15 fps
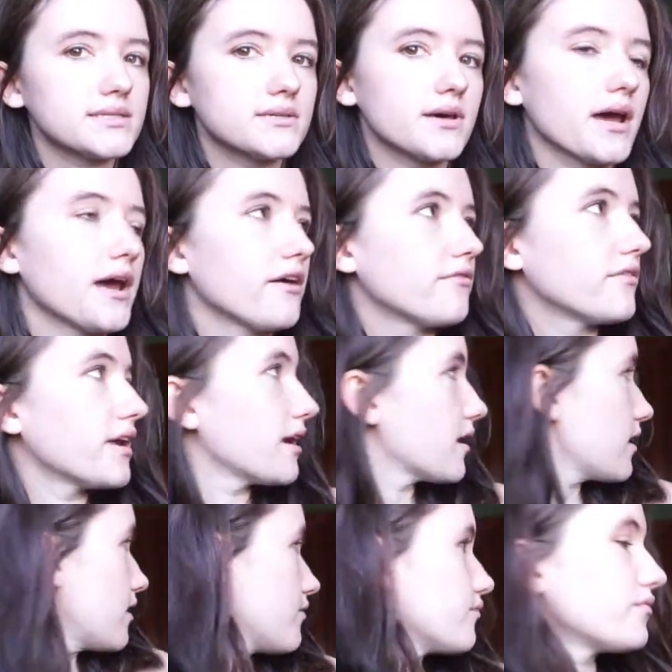So I have like
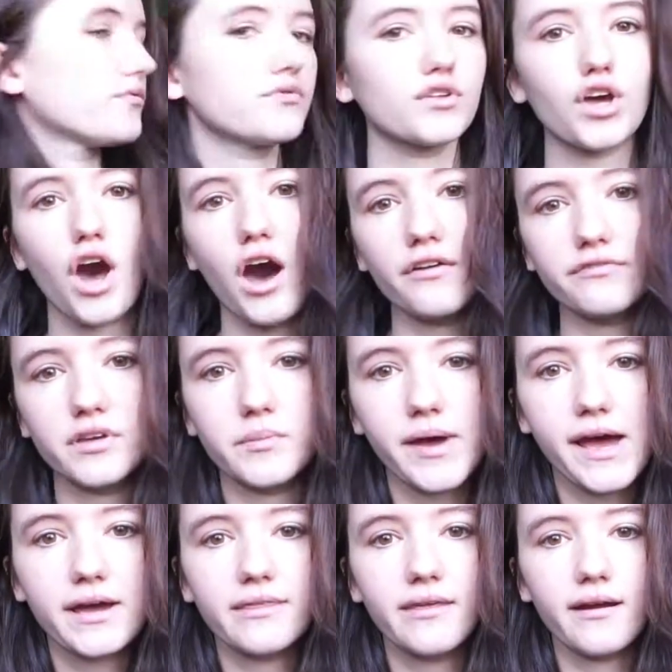coffee
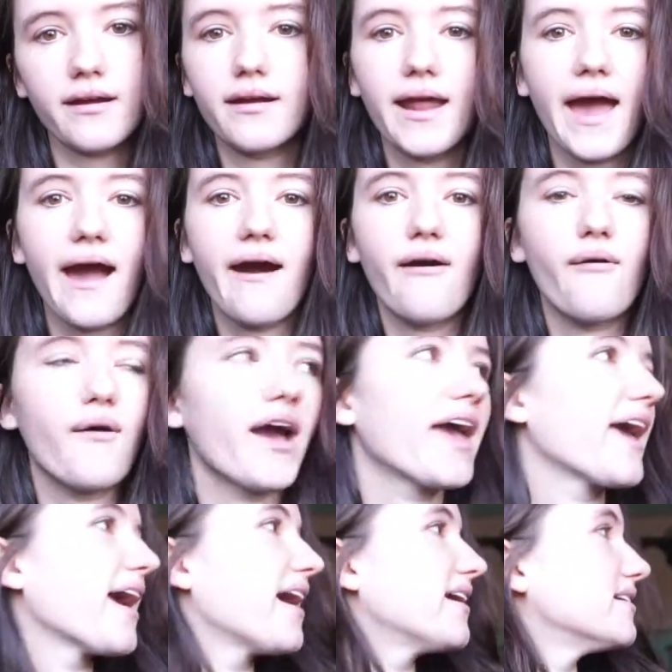back there now,
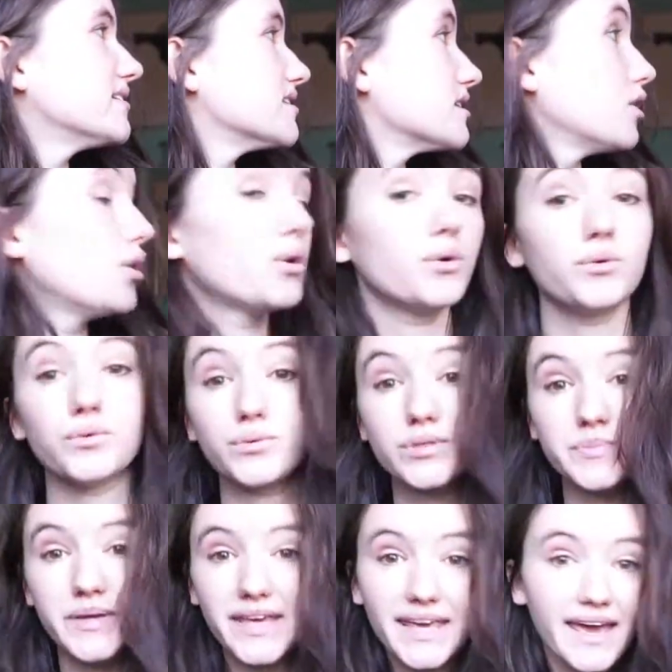and
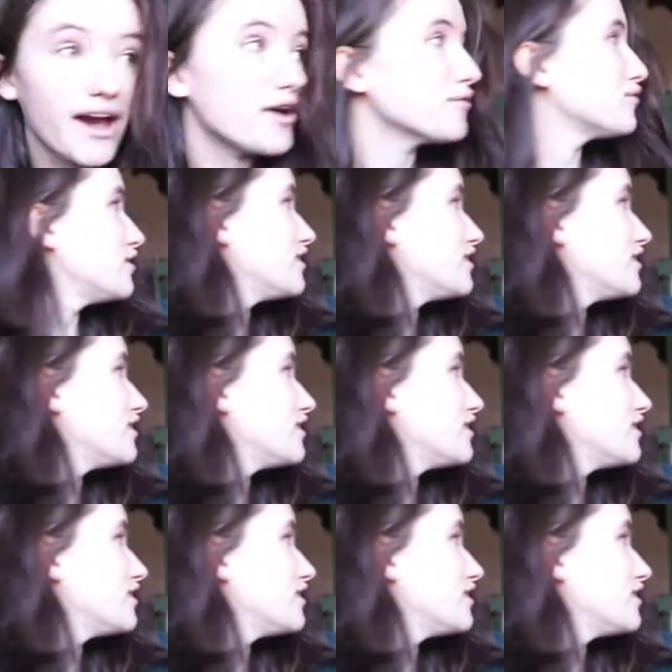speaking of,